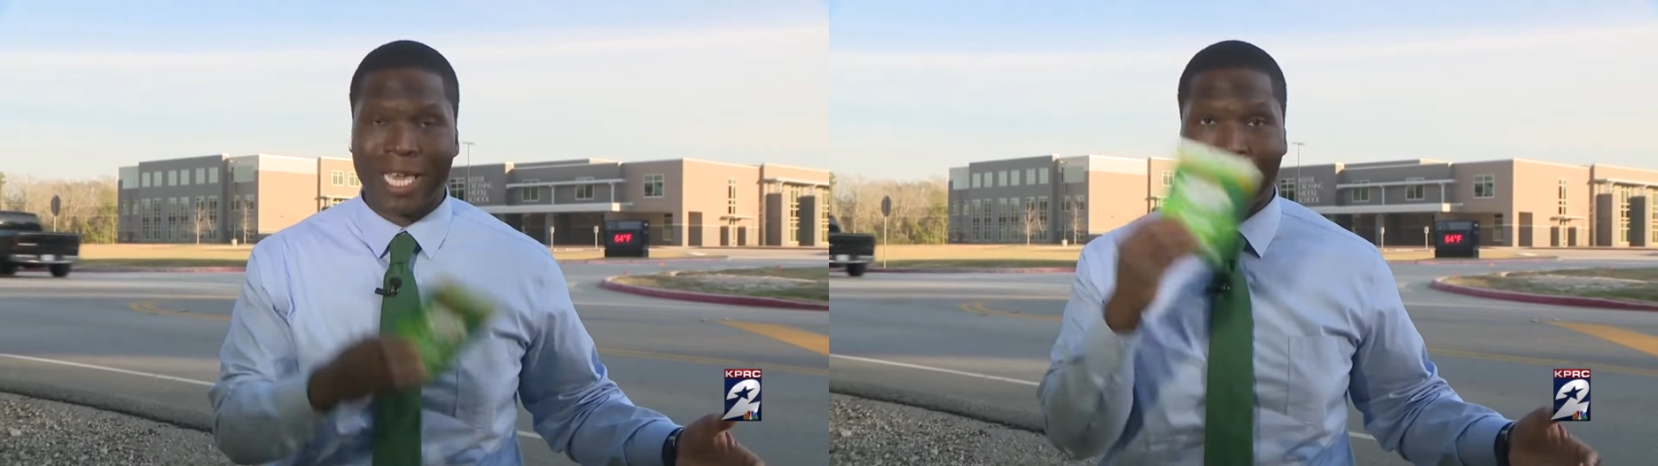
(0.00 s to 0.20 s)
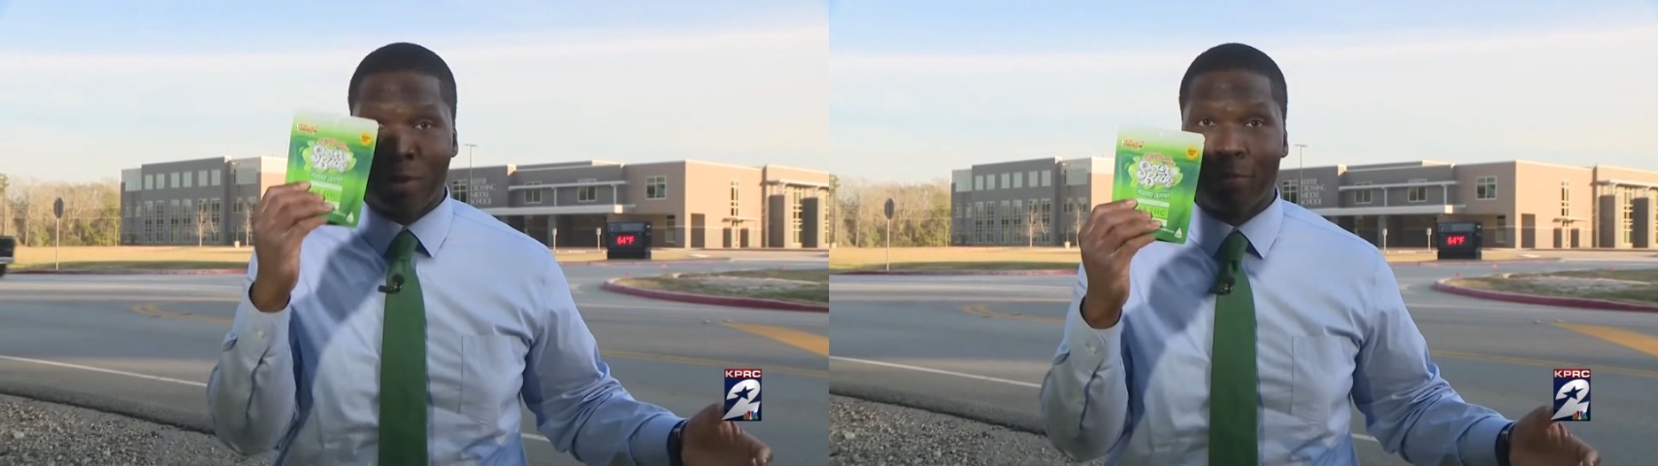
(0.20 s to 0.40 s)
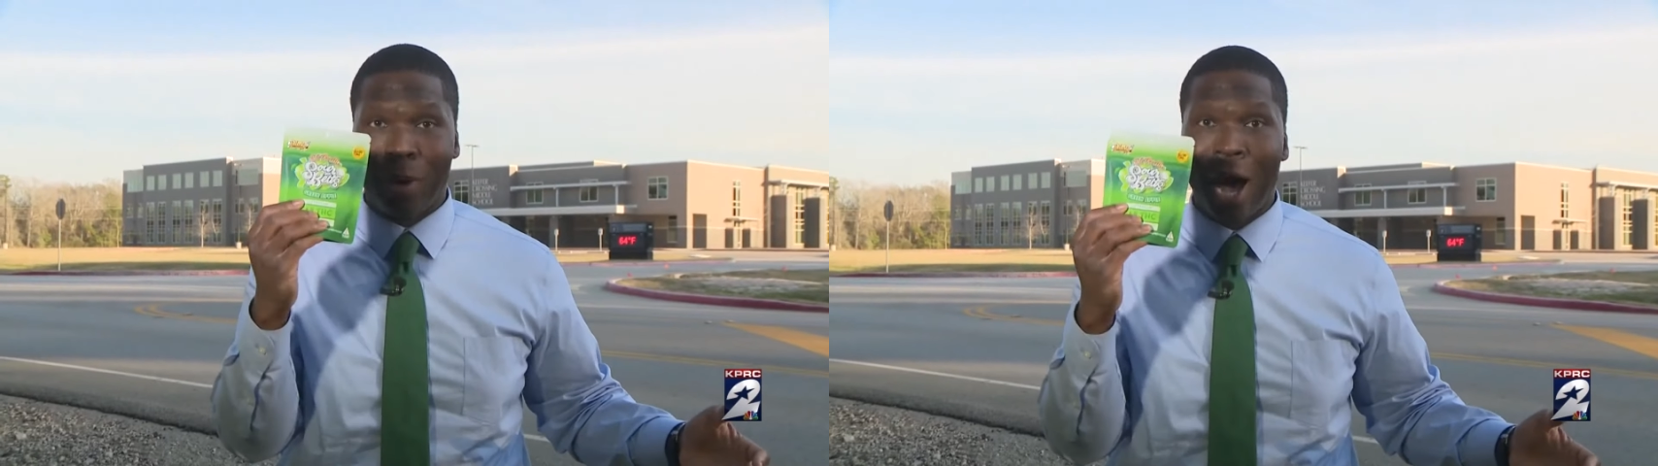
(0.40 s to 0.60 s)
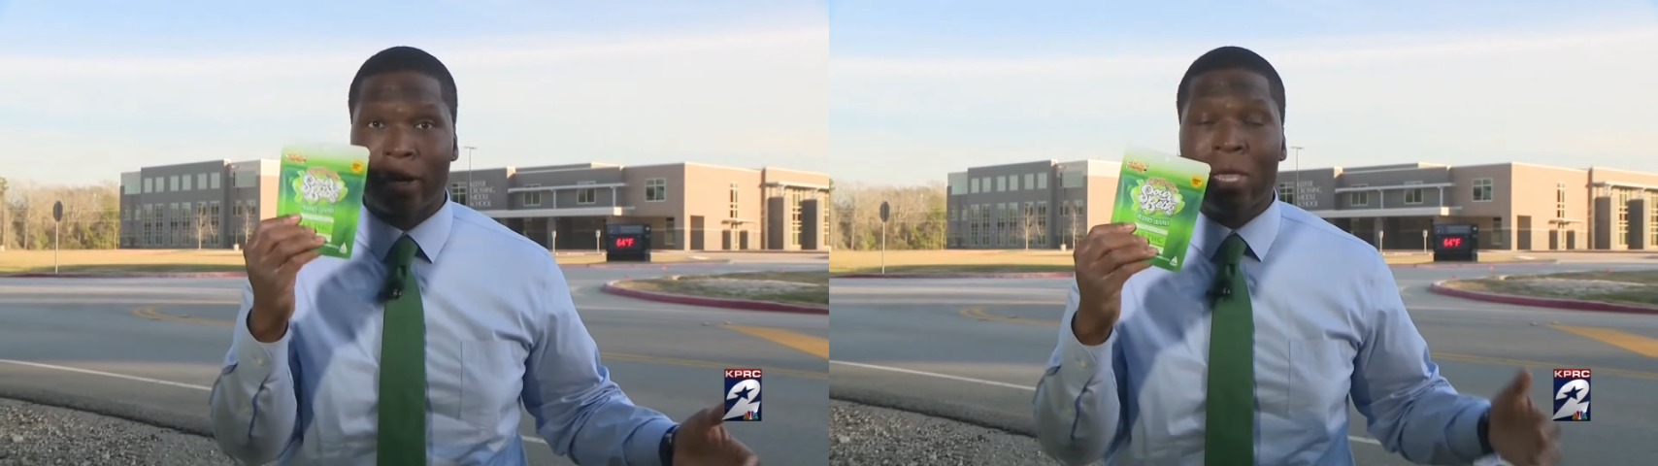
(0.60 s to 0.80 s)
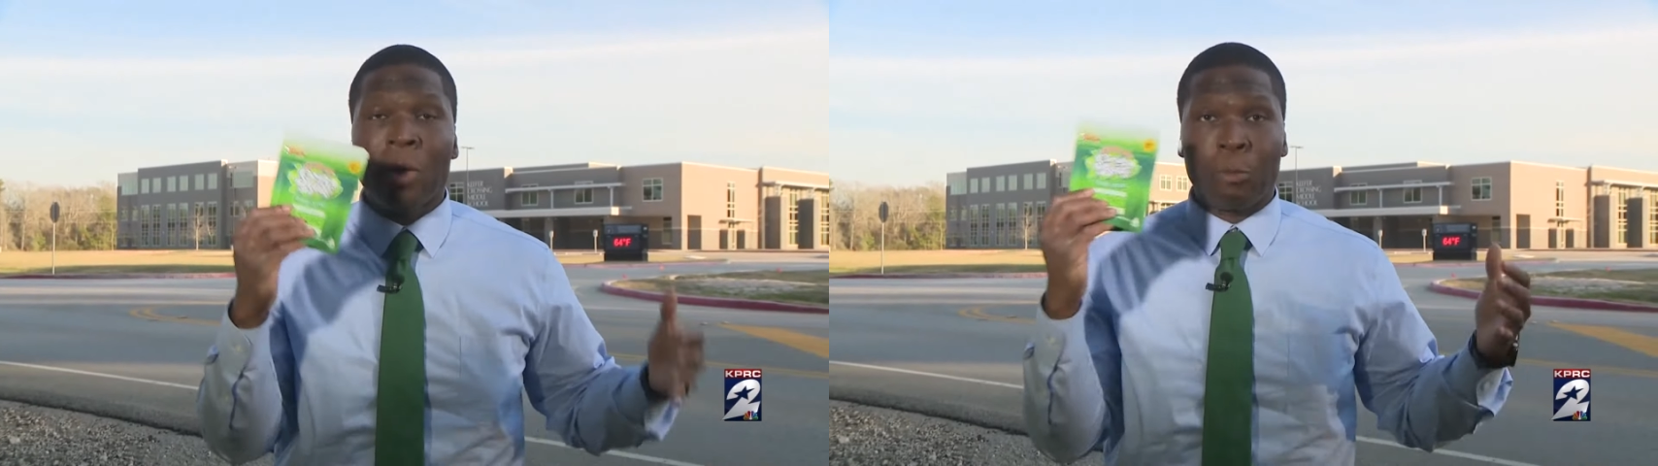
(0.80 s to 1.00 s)
can be
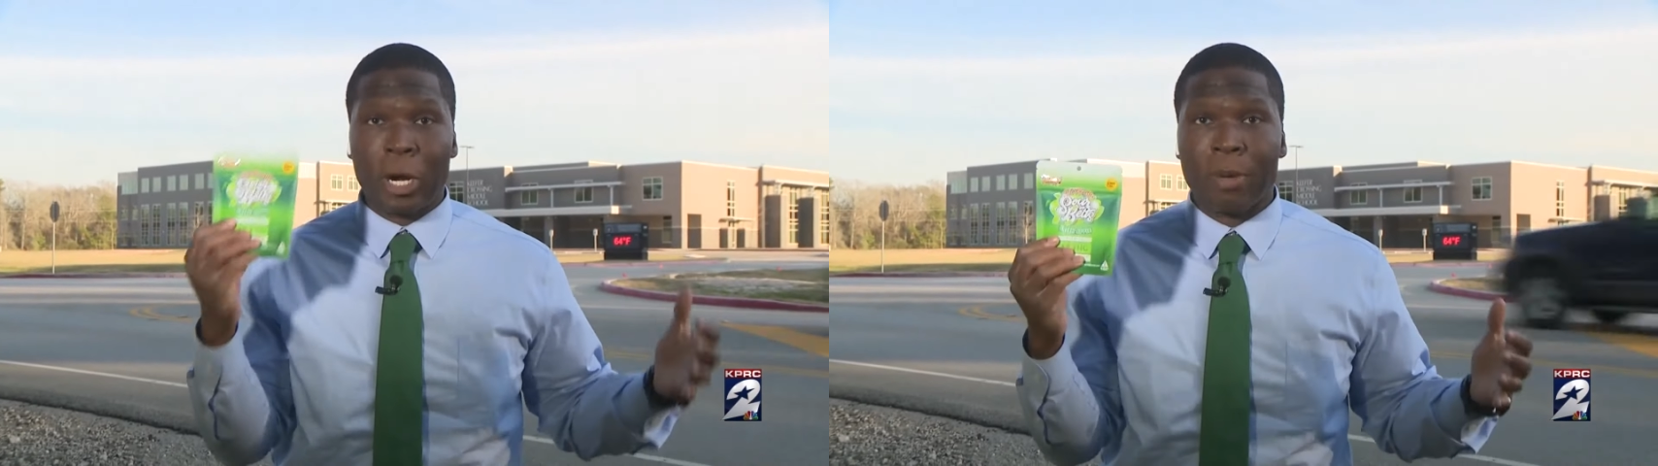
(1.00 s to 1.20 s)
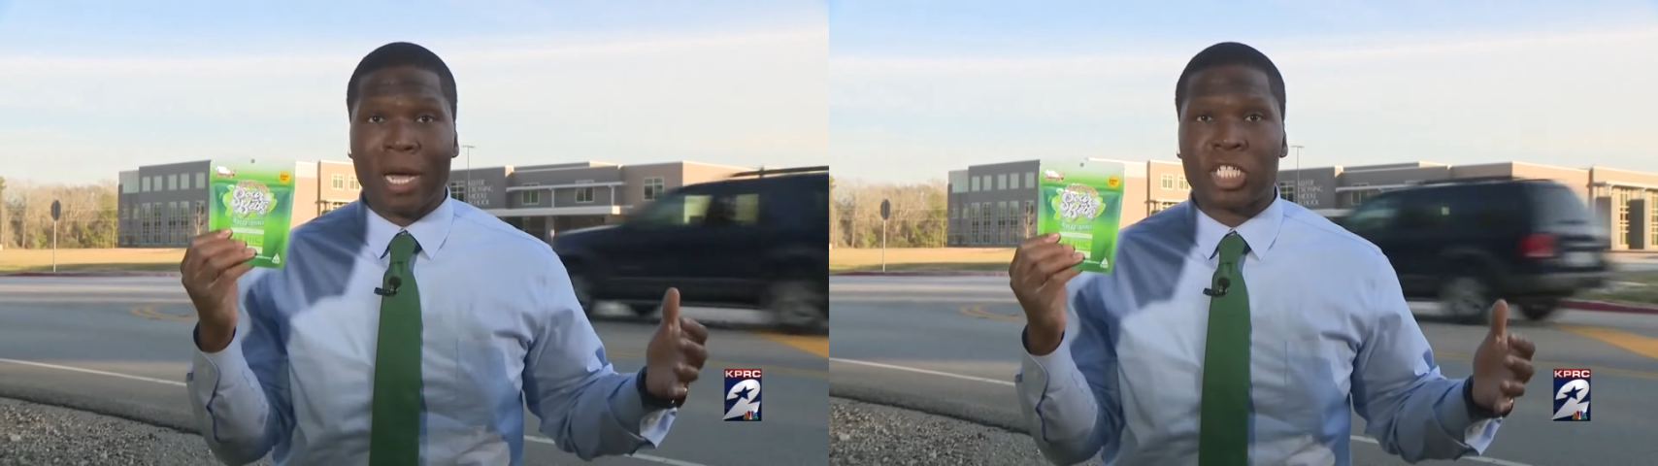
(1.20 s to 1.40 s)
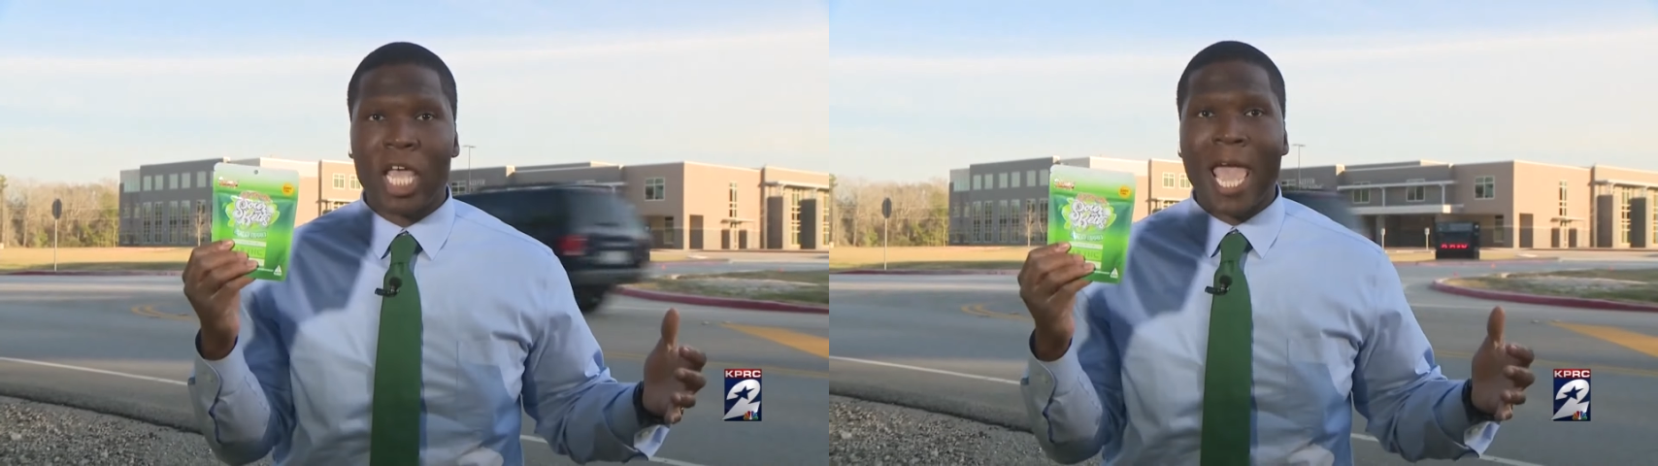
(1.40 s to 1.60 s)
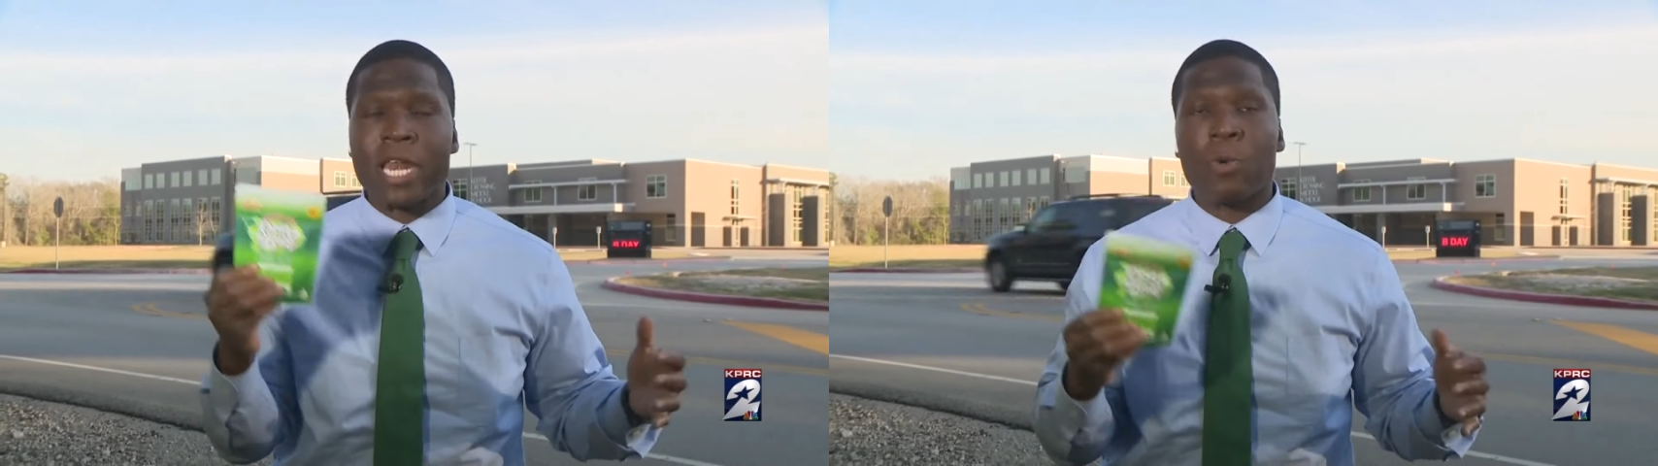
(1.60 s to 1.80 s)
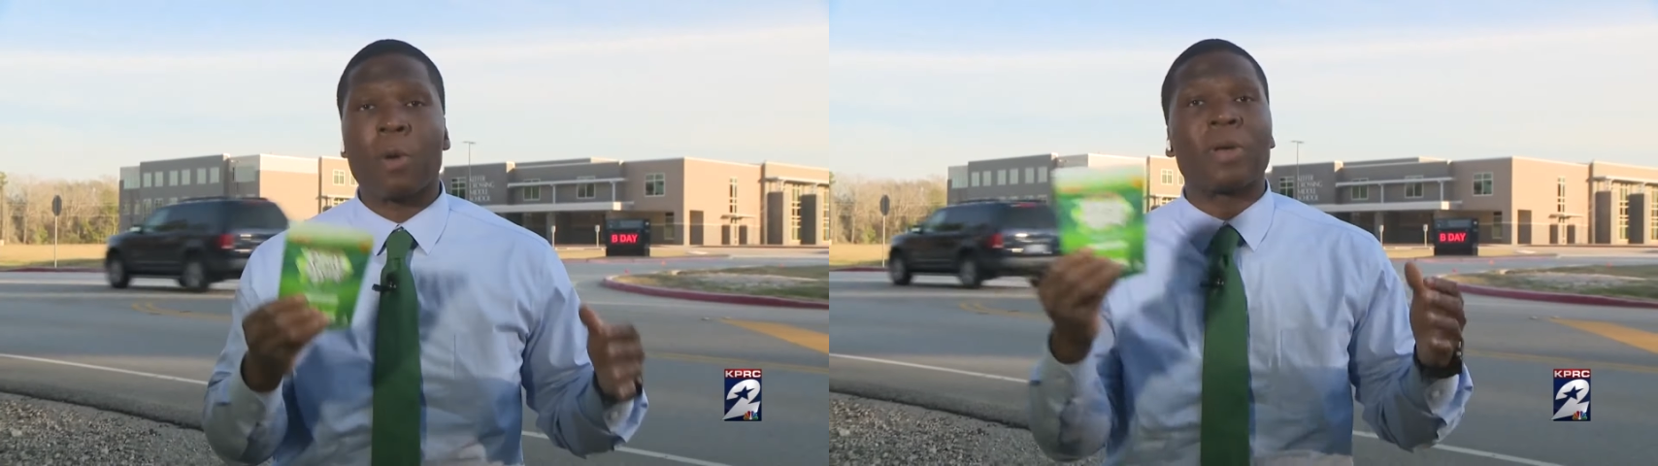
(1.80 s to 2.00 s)
bought pretty much anywhere.